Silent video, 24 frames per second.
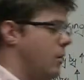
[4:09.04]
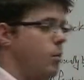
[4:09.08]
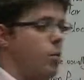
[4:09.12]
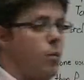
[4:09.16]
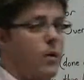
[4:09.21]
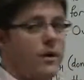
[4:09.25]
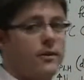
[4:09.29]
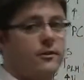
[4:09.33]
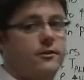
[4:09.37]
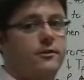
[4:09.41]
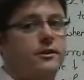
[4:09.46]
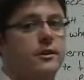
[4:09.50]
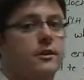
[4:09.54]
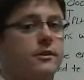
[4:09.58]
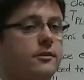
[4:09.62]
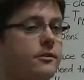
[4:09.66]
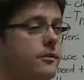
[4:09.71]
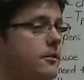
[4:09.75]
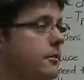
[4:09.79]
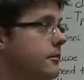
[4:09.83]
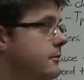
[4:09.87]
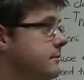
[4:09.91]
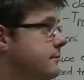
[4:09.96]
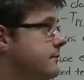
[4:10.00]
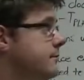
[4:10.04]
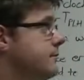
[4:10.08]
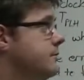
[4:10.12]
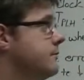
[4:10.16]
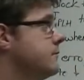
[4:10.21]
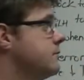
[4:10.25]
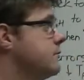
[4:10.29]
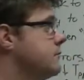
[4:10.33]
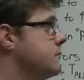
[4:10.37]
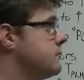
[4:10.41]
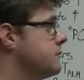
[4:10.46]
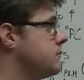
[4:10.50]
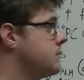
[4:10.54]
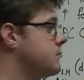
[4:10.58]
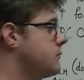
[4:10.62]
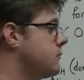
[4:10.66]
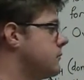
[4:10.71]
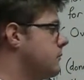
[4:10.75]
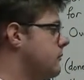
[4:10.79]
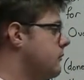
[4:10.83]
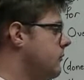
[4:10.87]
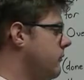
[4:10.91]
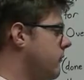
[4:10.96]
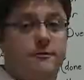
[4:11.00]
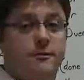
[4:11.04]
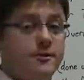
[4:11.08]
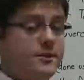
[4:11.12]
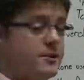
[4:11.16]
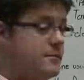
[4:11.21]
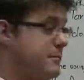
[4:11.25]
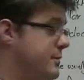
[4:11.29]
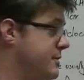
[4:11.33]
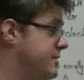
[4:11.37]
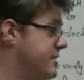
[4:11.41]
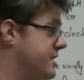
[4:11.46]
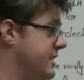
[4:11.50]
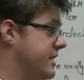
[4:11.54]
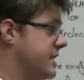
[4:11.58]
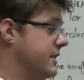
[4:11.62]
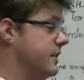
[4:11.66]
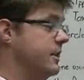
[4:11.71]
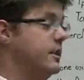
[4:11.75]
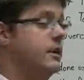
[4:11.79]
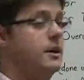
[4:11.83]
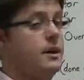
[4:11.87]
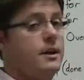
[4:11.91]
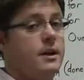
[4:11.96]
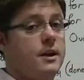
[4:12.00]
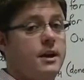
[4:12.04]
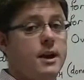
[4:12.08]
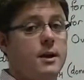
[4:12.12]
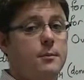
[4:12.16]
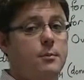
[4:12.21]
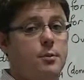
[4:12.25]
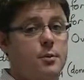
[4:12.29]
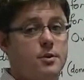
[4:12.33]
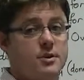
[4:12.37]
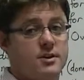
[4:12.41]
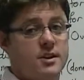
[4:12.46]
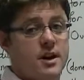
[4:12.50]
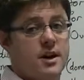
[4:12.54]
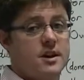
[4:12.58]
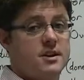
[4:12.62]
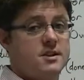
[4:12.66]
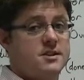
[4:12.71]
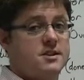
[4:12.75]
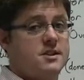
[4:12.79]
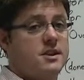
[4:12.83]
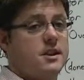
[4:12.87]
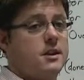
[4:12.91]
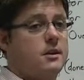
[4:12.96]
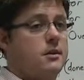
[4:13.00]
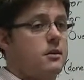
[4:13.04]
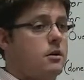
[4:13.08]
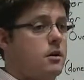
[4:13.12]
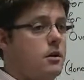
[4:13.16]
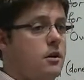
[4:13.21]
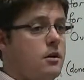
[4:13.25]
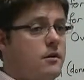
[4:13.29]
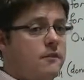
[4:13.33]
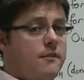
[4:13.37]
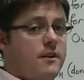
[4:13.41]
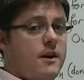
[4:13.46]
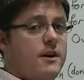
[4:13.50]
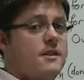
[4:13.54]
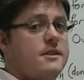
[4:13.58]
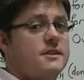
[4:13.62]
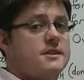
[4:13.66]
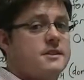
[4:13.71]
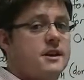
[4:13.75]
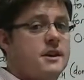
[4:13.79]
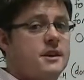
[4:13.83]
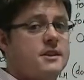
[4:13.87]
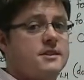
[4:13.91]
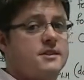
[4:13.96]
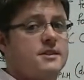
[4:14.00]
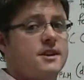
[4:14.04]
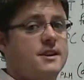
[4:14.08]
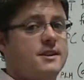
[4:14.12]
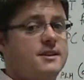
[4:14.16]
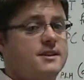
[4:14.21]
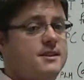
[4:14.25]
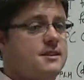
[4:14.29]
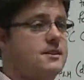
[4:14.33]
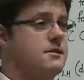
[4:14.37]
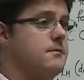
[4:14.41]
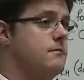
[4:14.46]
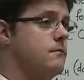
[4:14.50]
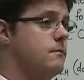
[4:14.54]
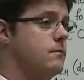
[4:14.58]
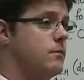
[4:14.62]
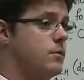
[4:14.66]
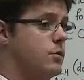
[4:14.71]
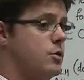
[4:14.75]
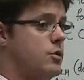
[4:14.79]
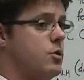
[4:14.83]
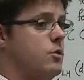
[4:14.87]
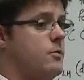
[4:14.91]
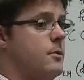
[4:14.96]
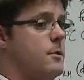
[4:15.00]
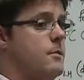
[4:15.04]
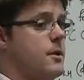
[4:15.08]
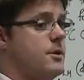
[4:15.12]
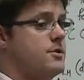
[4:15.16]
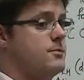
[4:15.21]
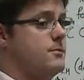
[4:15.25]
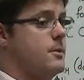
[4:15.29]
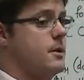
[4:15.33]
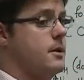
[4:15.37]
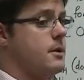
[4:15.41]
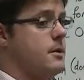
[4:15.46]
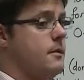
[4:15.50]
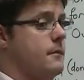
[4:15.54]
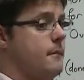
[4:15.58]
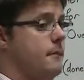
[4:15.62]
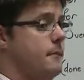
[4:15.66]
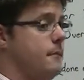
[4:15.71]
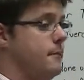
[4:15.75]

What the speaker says: 1/6 for this particular input data set. For other data sets, could be much better.